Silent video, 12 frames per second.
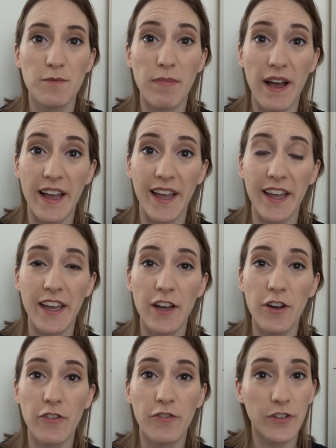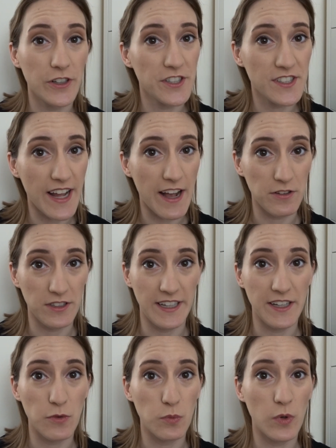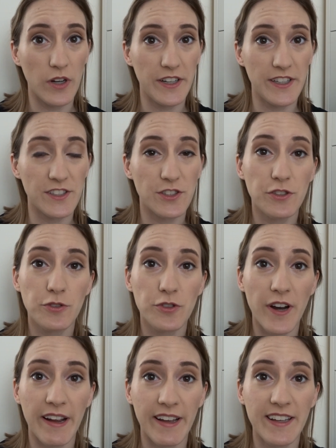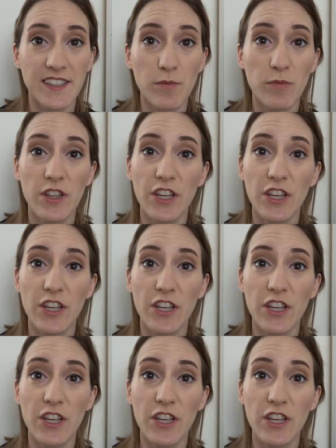My first outlet was to try some of